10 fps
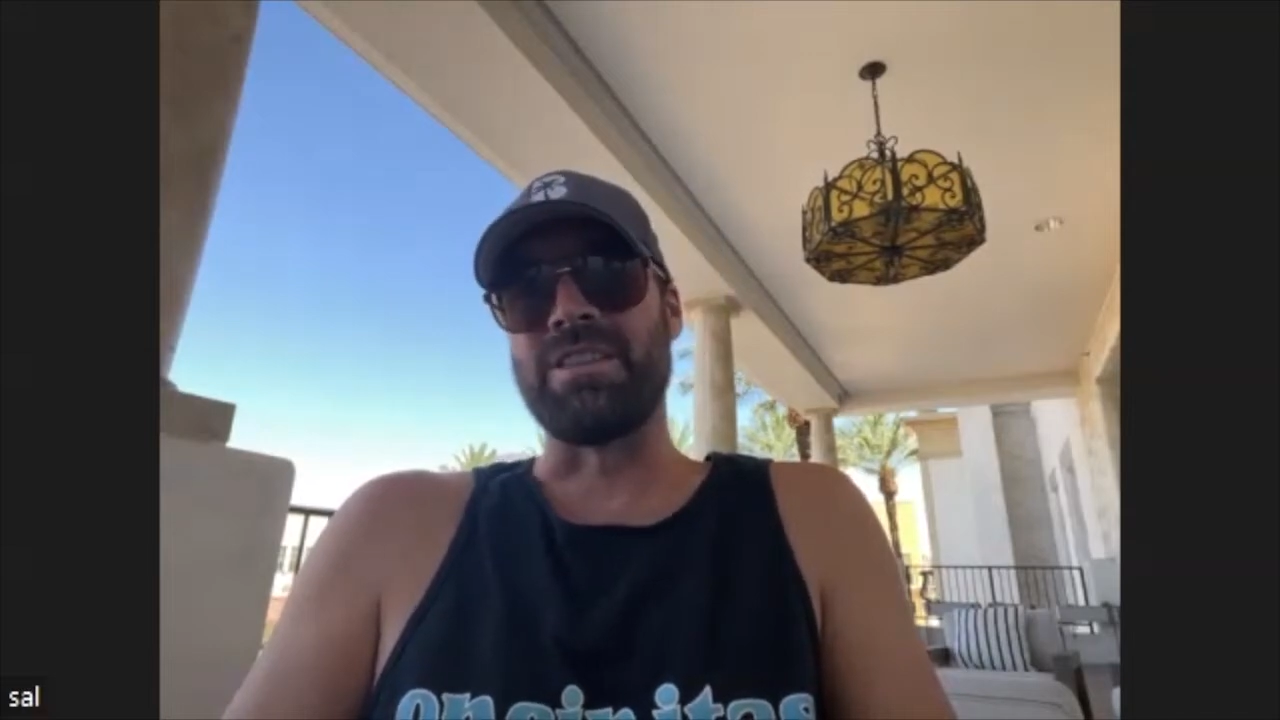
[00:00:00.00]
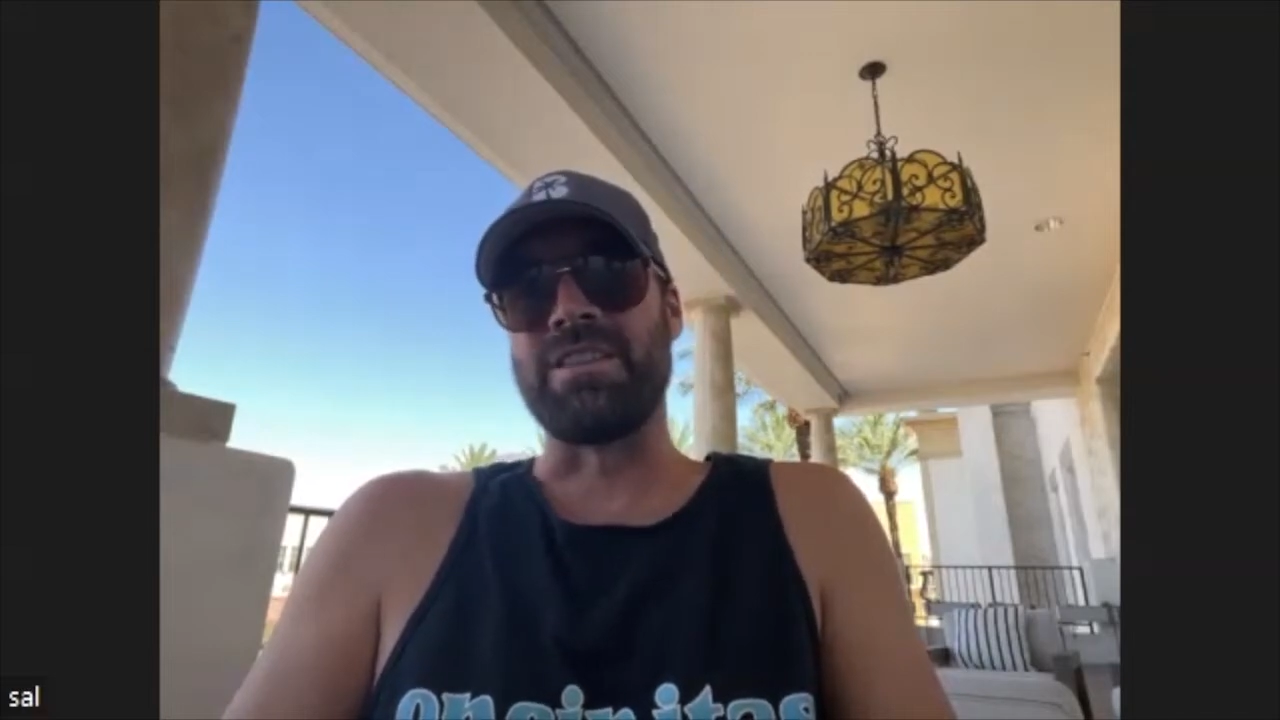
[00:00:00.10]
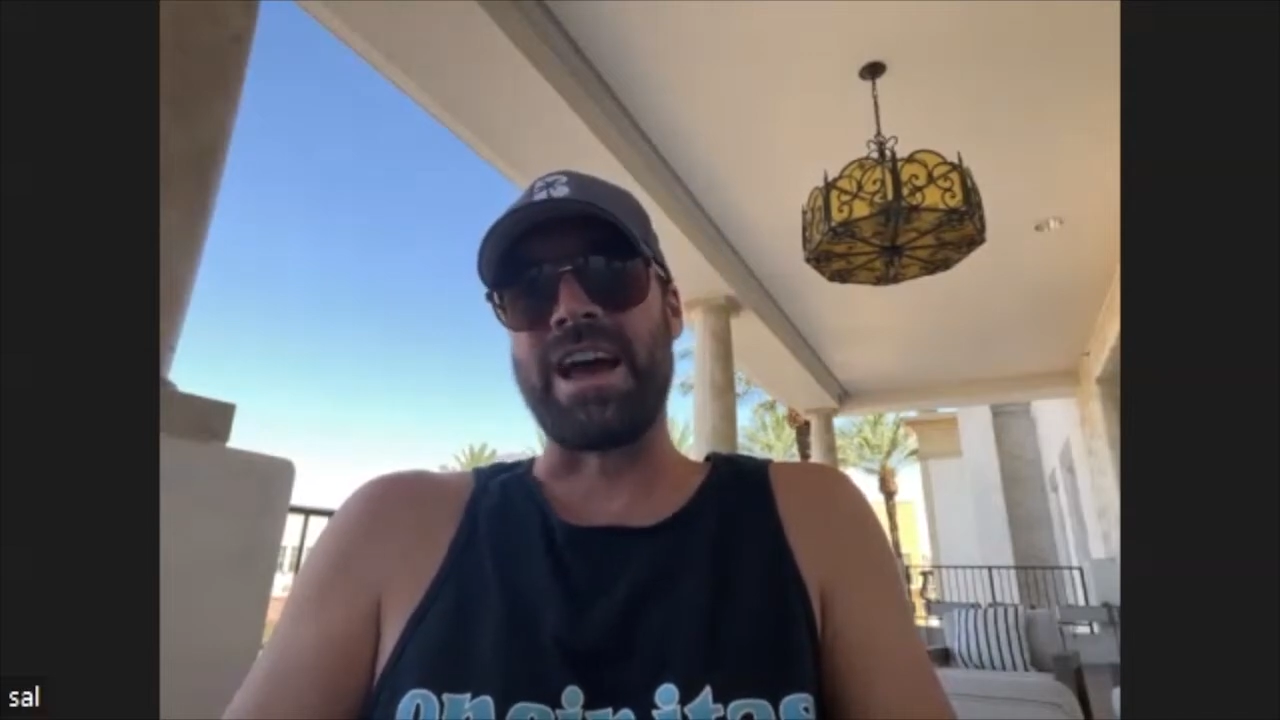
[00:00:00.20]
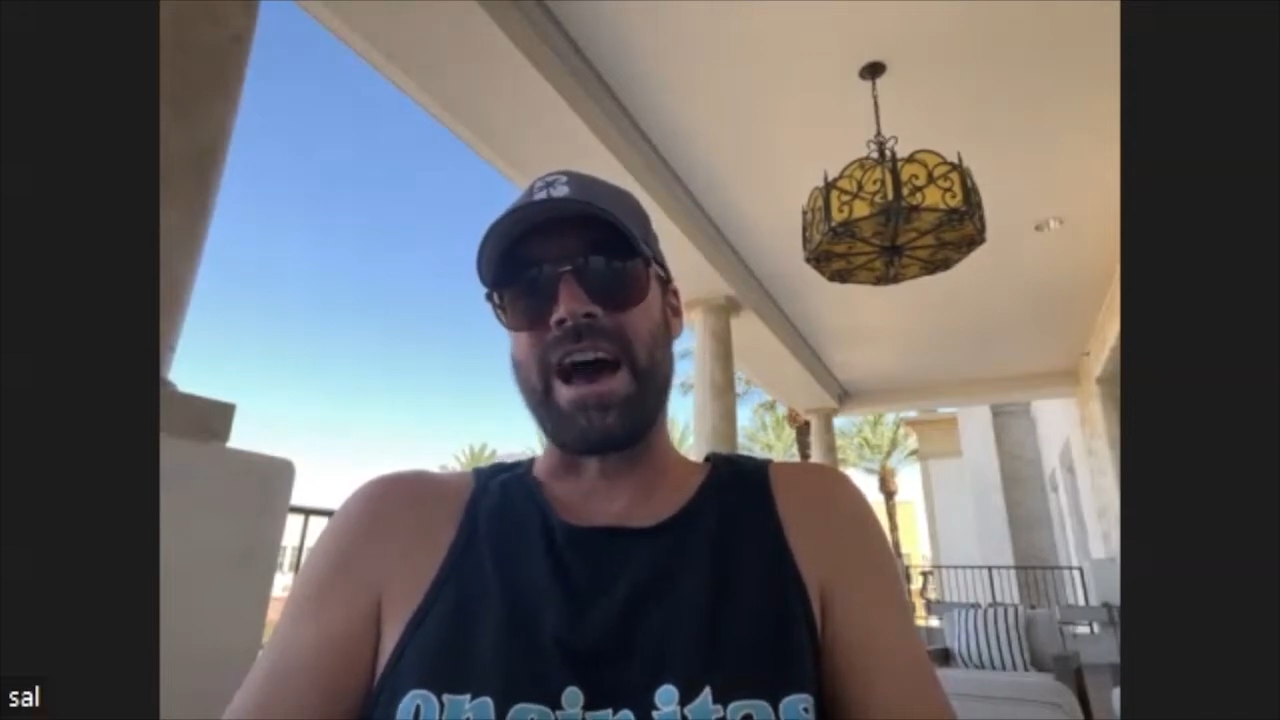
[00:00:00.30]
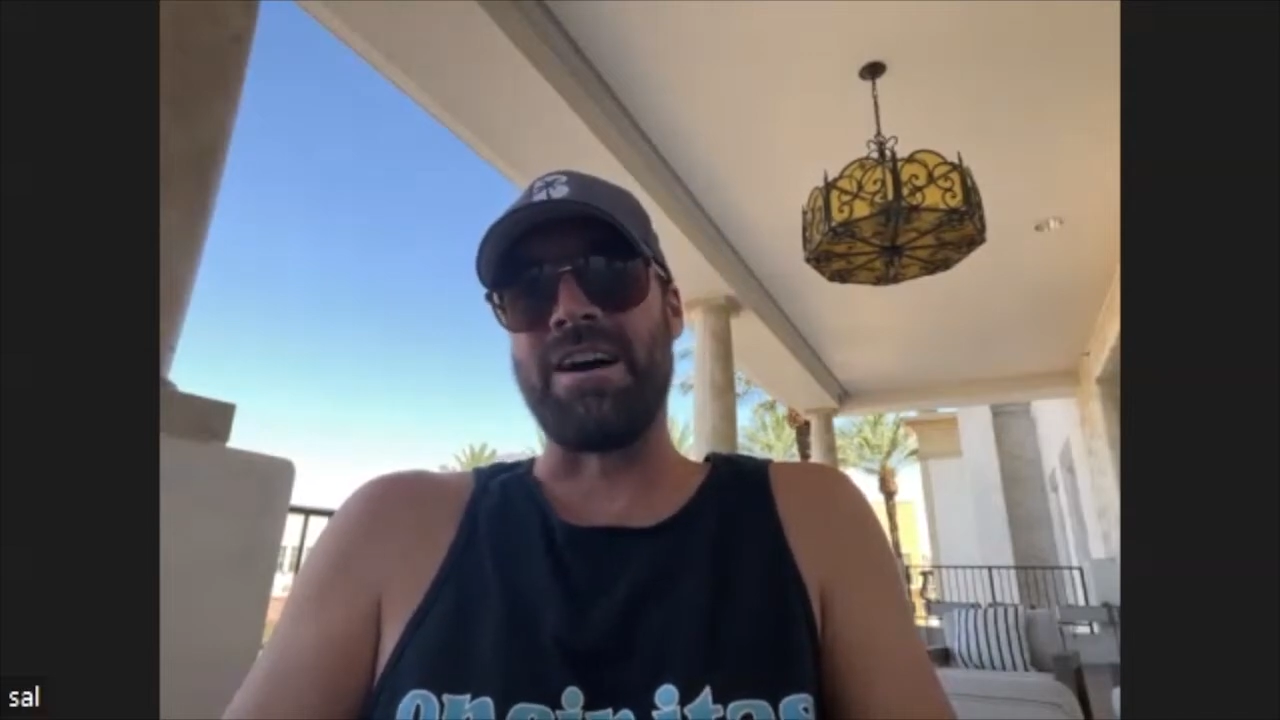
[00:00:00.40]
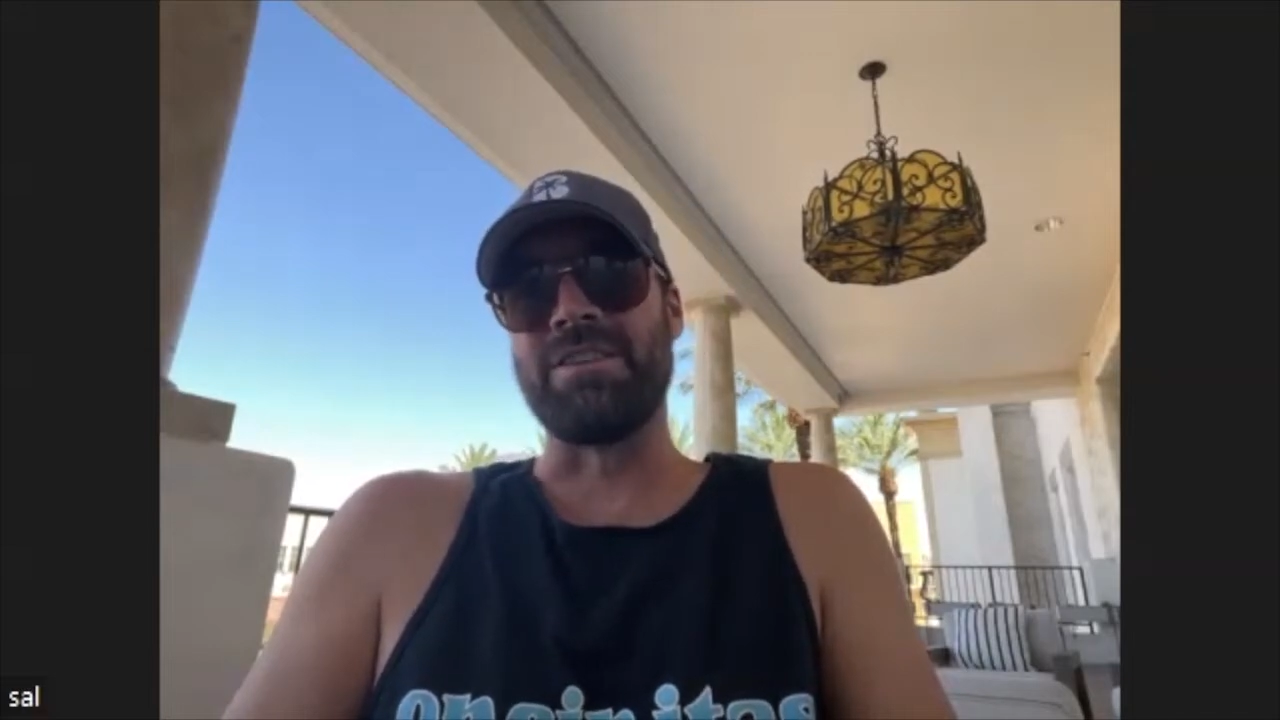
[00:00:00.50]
than they have.